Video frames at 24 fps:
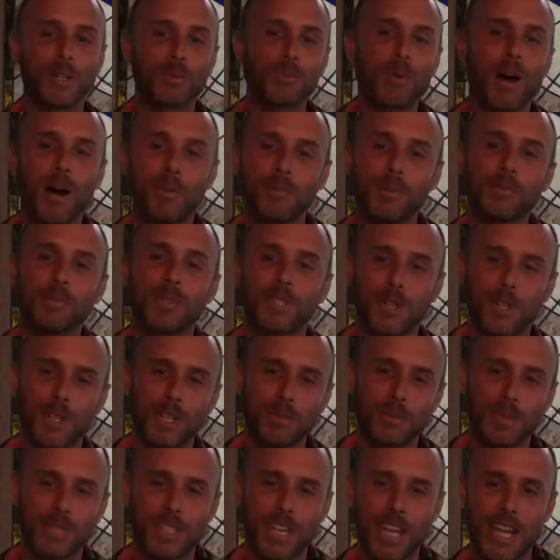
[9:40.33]
Pomp and
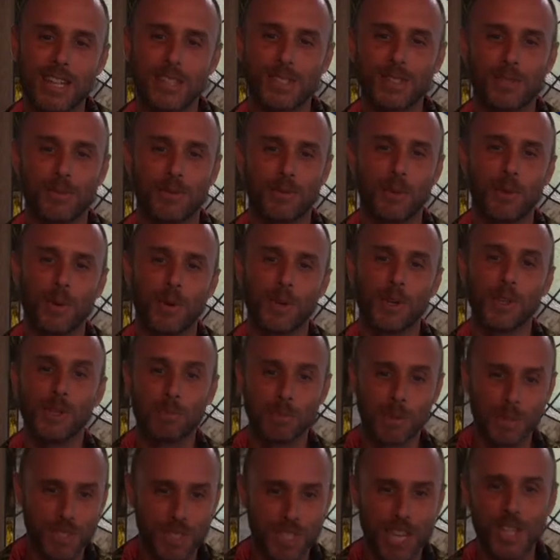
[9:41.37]
Circumstance for the
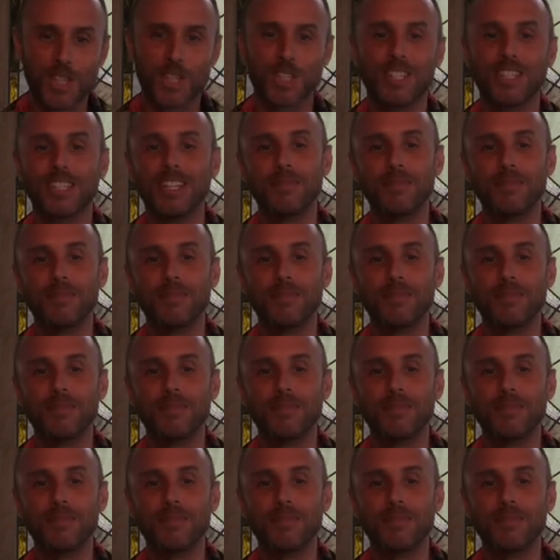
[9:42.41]
procession